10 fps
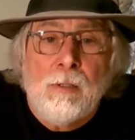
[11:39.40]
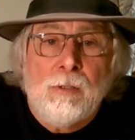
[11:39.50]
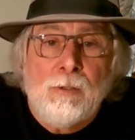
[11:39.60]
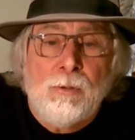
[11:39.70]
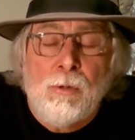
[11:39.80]

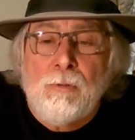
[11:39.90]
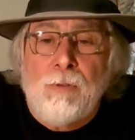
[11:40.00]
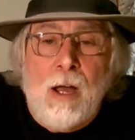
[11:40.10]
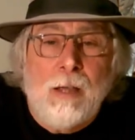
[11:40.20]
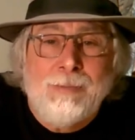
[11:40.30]

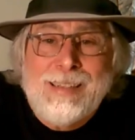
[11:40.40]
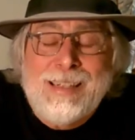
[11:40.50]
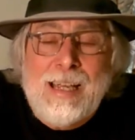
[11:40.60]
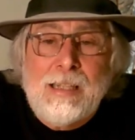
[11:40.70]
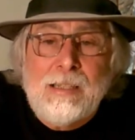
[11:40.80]

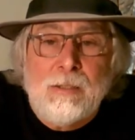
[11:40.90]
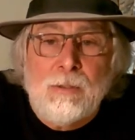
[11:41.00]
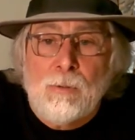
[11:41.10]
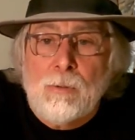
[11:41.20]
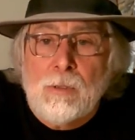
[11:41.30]

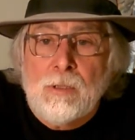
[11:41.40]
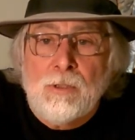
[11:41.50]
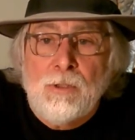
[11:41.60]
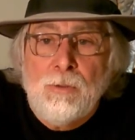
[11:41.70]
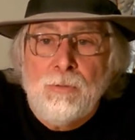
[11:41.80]
205DS or the
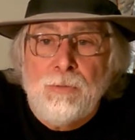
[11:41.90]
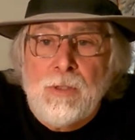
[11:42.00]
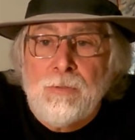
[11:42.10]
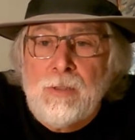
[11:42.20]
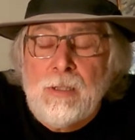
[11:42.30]

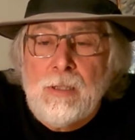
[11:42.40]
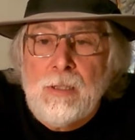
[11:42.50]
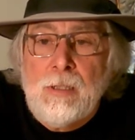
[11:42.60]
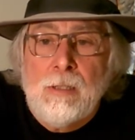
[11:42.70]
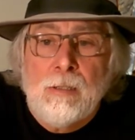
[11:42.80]

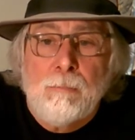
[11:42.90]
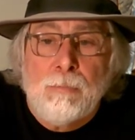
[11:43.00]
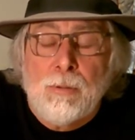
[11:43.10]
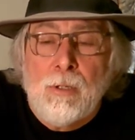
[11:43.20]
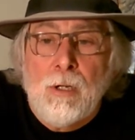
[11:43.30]
250
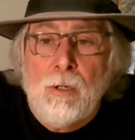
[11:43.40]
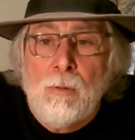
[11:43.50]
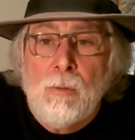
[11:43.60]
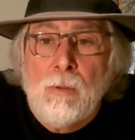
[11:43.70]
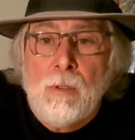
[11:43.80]

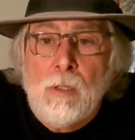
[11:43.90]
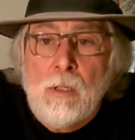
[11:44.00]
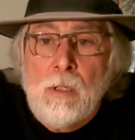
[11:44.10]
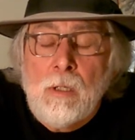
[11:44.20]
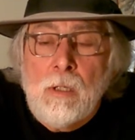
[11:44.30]
Pro,
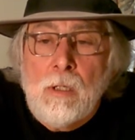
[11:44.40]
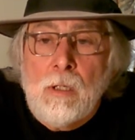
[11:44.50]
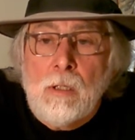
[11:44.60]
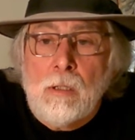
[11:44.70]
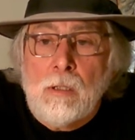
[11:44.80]

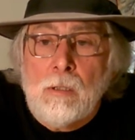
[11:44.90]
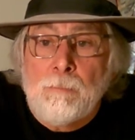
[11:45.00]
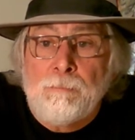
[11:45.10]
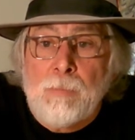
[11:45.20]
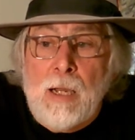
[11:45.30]

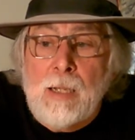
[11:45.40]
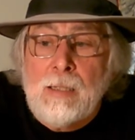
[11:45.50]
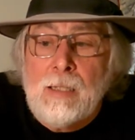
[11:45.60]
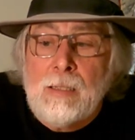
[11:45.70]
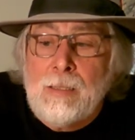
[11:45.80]
I
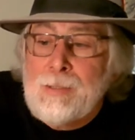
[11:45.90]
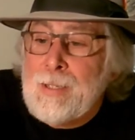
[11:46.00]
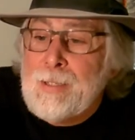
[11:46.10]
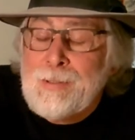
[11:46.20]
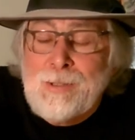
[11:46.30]
think this
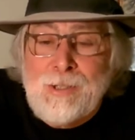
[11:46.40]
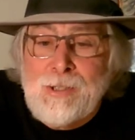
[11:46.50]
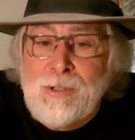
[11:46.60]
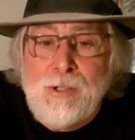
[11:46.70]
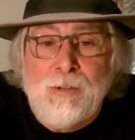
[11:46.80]
has just
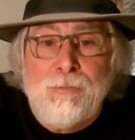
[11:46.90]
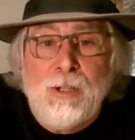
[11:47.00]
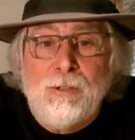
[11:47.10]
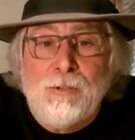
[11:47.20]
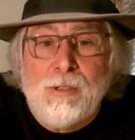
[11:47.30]
as good of
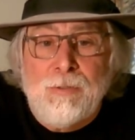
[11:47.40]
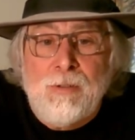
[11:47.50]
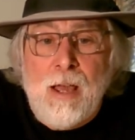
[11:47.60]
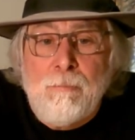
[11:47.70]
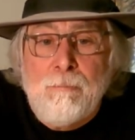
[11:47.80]
features, if
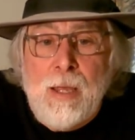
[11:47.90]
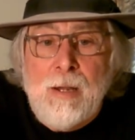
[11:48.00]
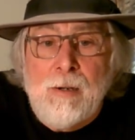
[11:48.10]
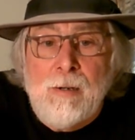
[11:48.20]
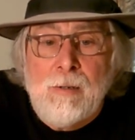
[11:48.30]
not
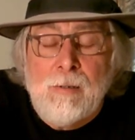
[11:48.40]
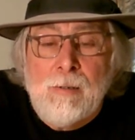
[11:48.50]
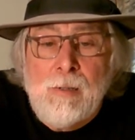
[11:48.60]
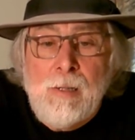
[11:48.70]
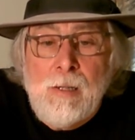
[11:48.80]
better.
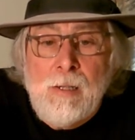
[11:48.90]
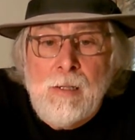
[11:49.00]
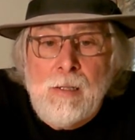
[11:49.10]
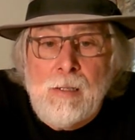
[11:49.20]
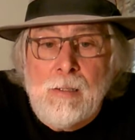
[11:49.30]

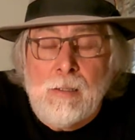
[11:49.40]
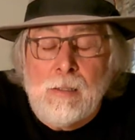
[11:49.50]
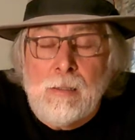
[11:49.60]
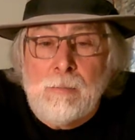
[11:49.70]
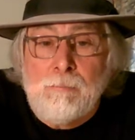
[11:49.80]

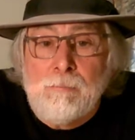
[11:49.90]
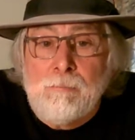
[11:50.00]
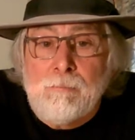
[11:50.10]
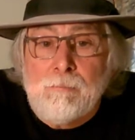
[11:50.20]
The